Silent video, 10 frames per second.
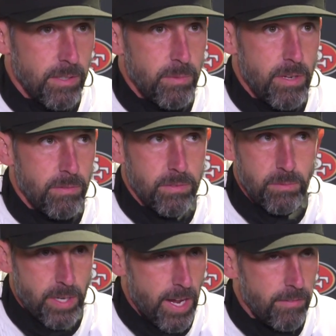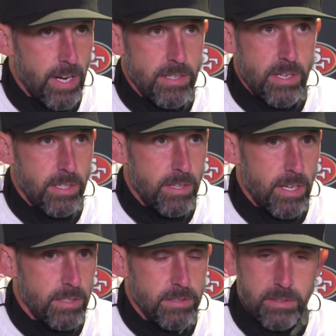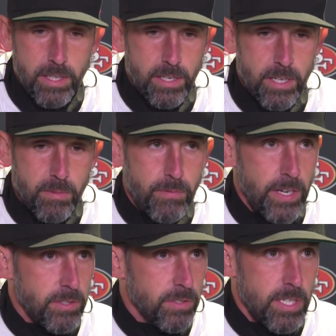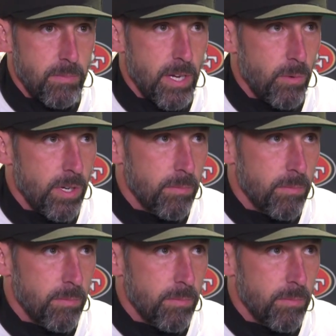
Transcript: We have guys like that affect our team that way.